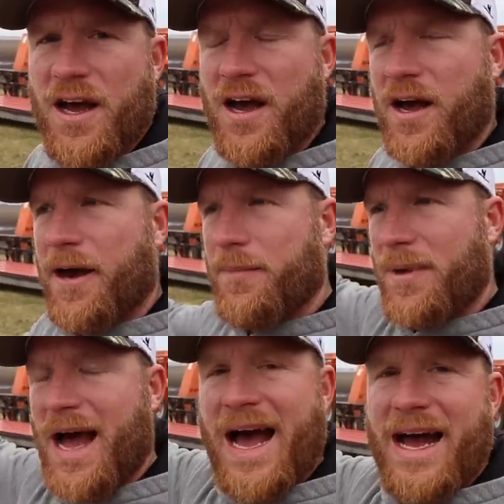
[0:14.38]

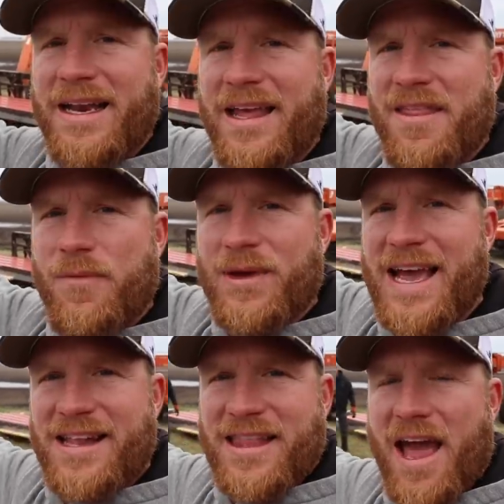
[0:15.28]
um, on, and then we
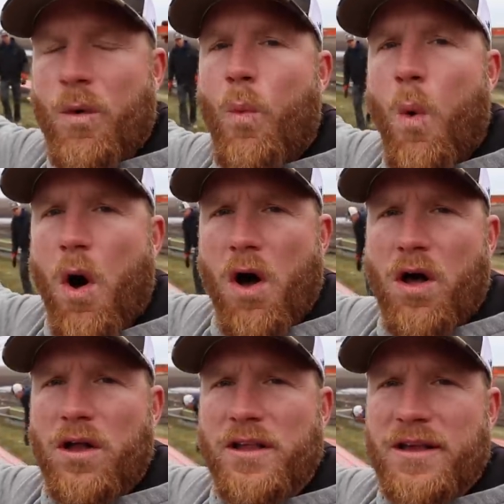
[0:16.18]
got that
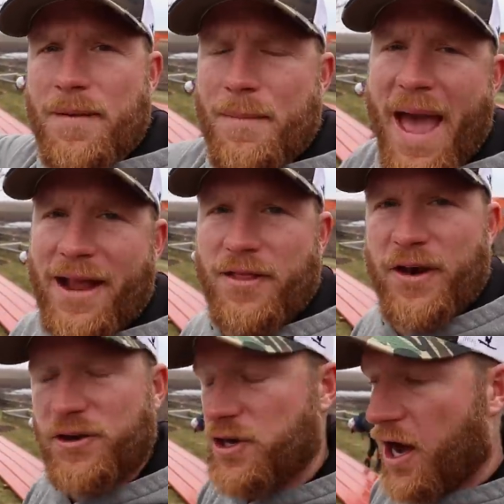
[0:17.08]
wall back
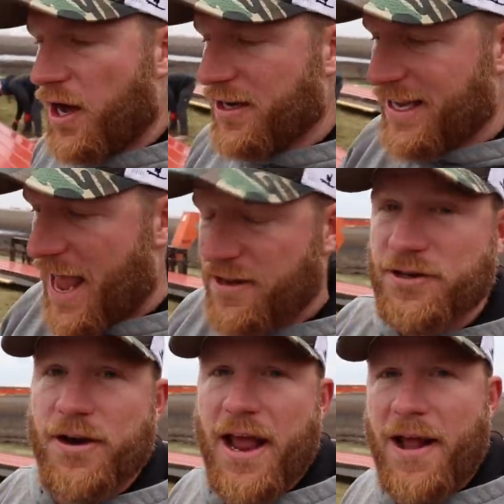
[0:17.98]
there done
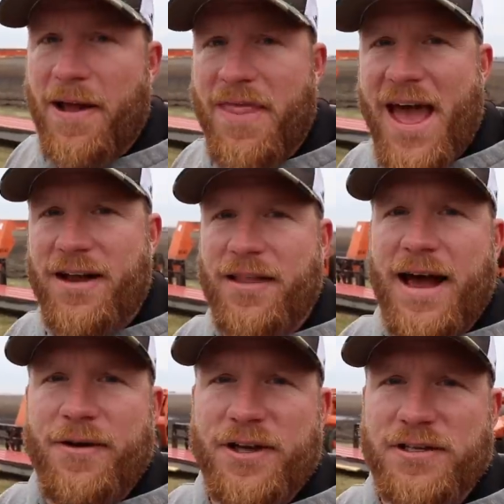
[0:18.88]
yesterday, and that
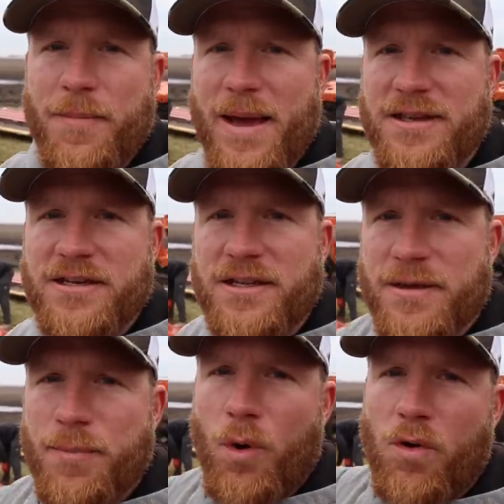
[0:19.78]
allowed us to
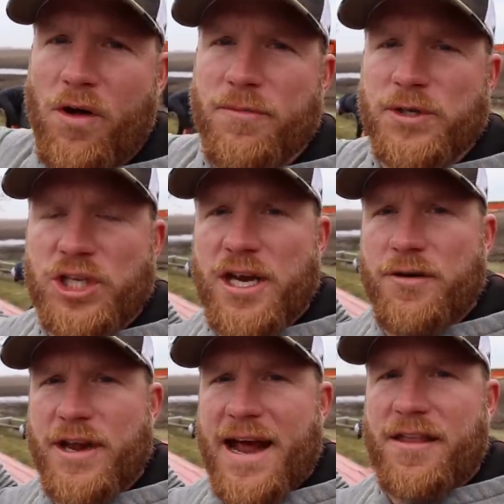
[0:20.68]
basically pull all the
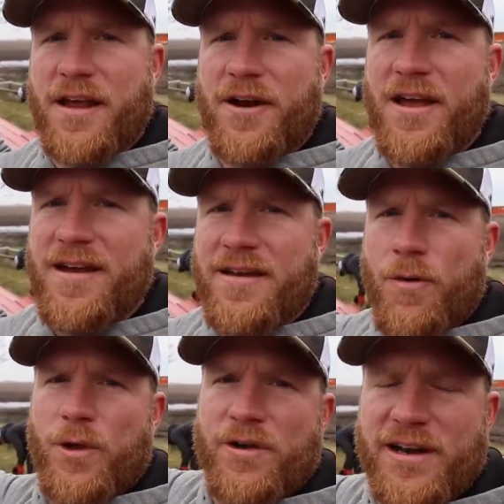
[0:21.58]
machinery out of there,
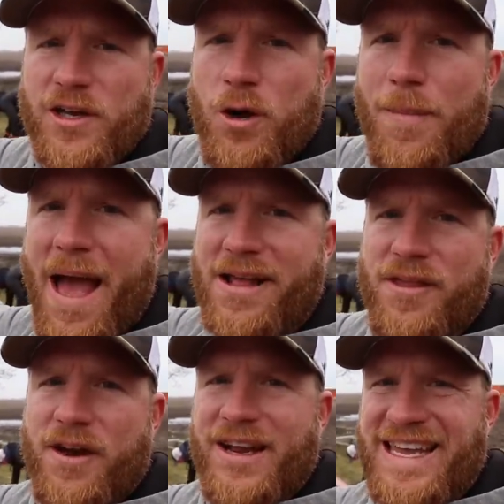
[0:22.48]
and we don't have to go back
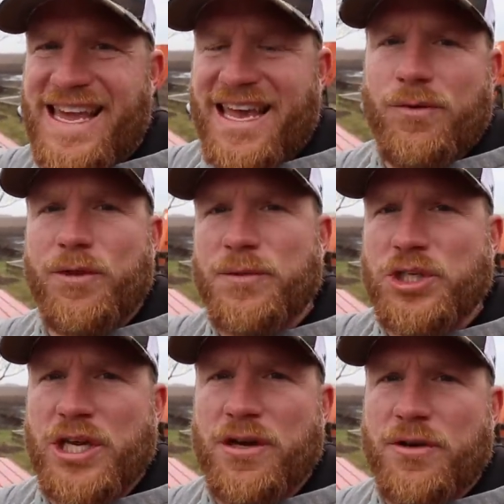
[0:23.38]
there again with
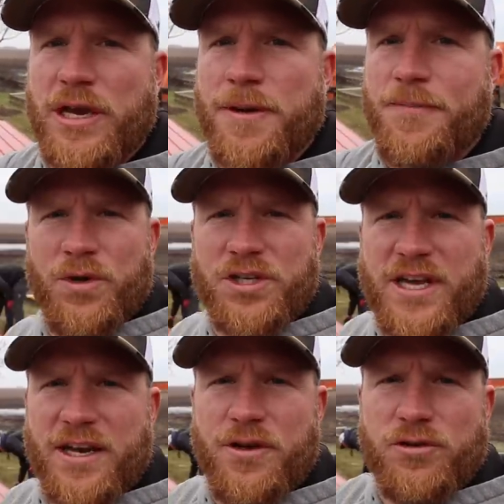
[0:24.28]
machinery. We just
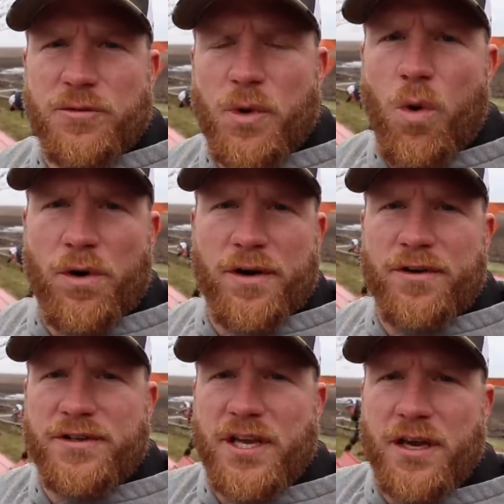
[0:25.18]
got to do some
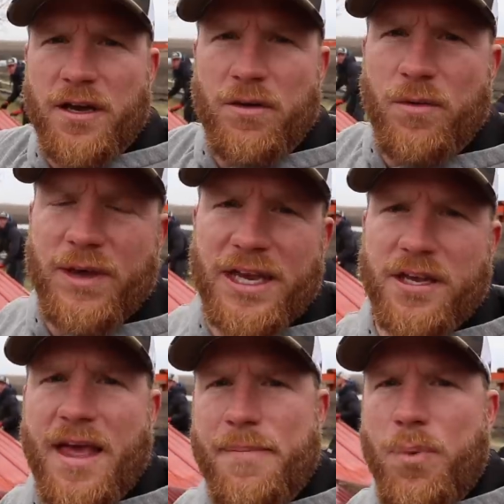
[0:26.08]
corners uh, when we get
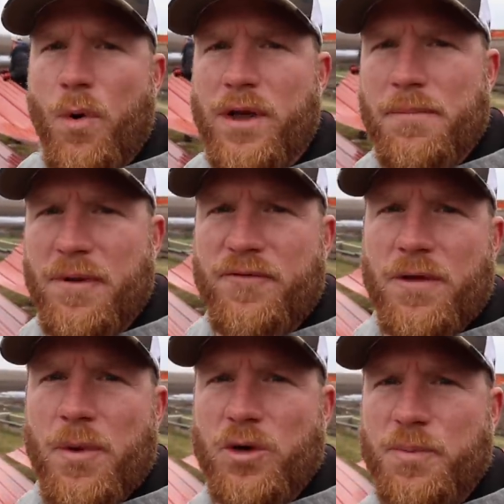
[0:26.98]
to that point, but for
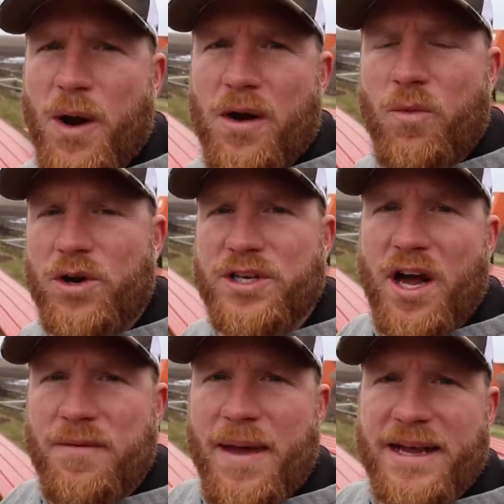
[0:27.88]
the most part we're
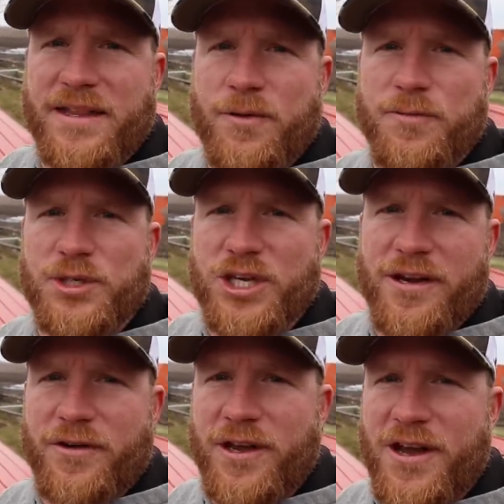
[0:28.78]
done back there with
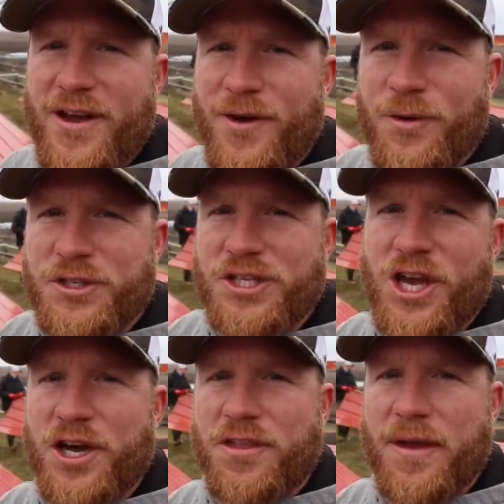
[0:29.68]
machinery, which is a
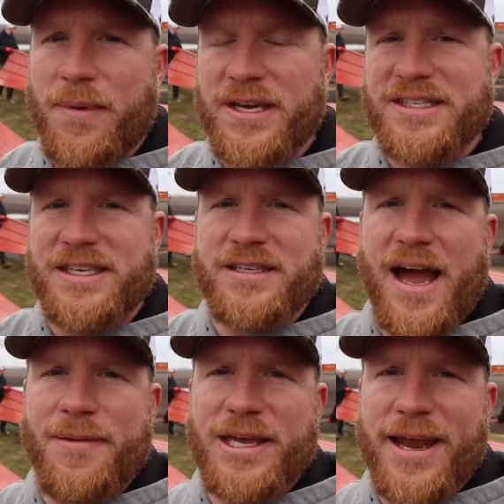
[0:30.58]
good thing because this
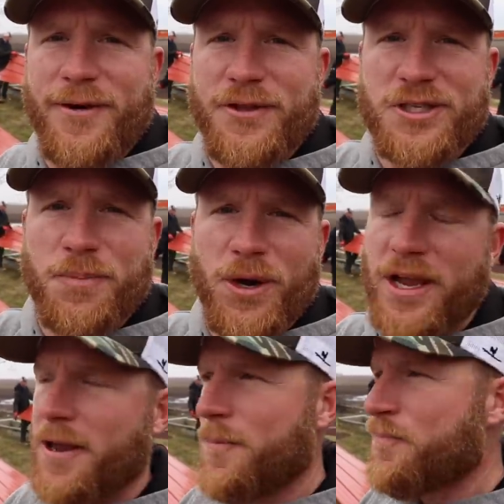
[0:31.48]
time of year in the
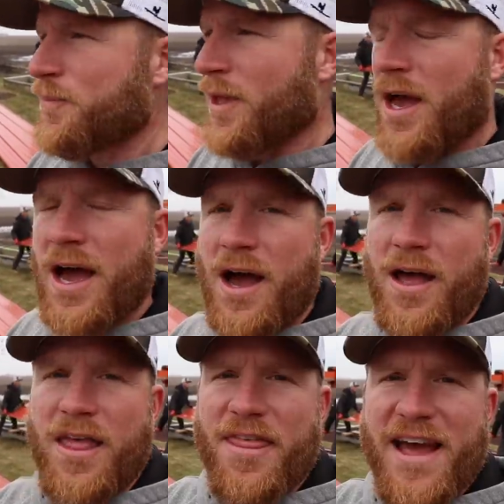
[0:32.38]
spring
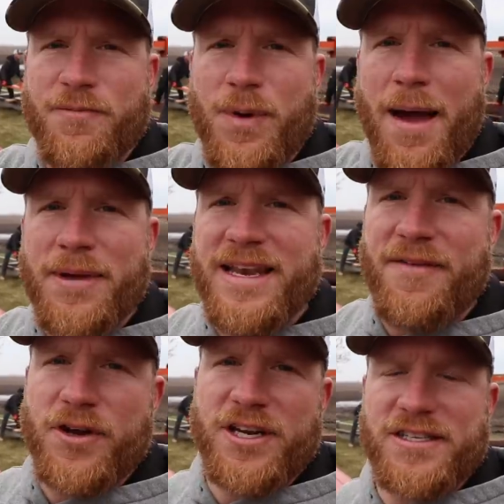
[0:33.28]
uh, that's probably
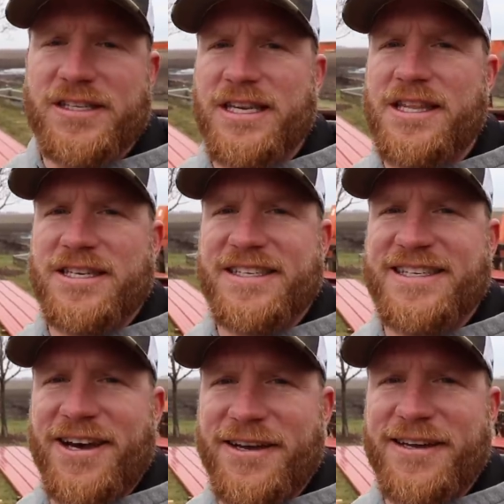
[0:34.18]
never going to see the
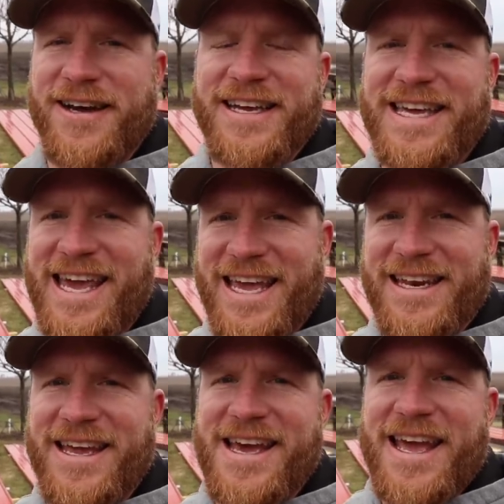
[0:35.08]
sun
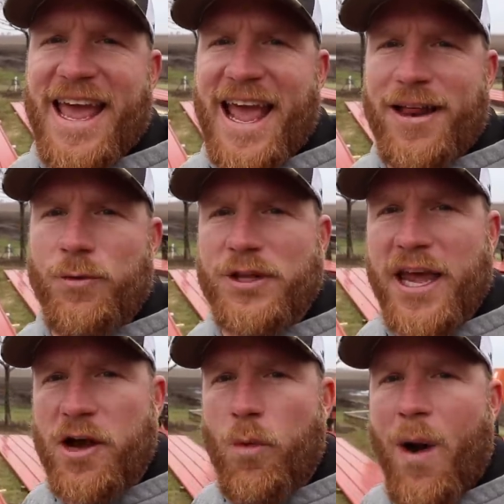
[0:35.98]
again, and it will
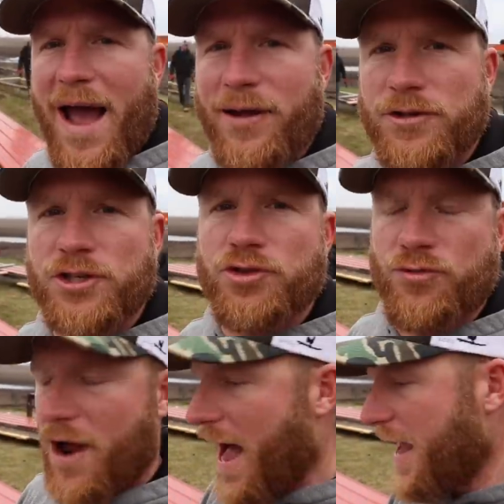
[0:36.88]
take a while to
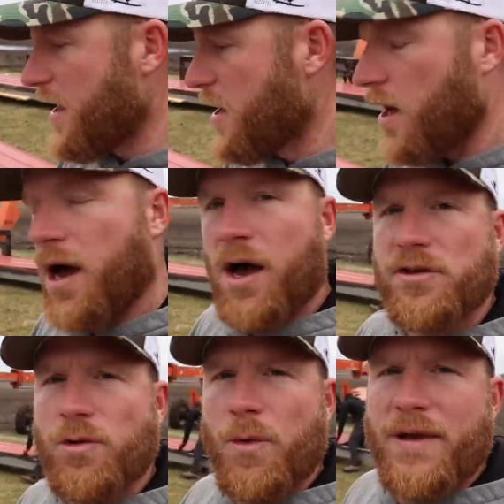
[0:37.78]
dry. Uh,
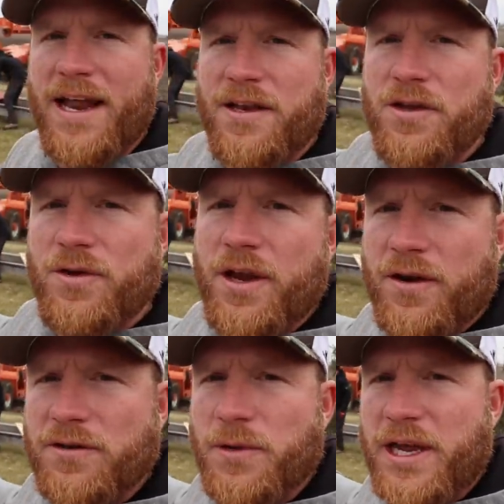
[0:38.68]
so what we got to do
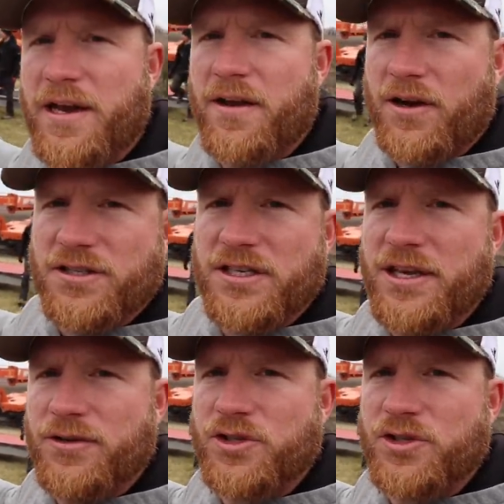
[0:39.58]
here is we're getting our steel